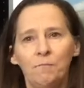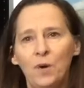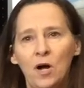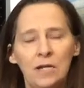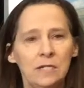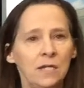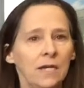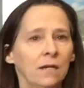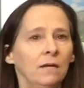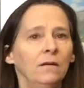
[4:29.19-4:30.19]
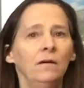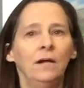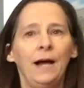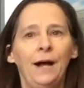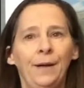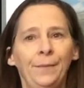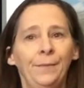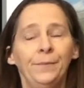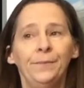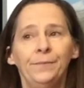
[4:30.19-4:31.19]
bonding, um,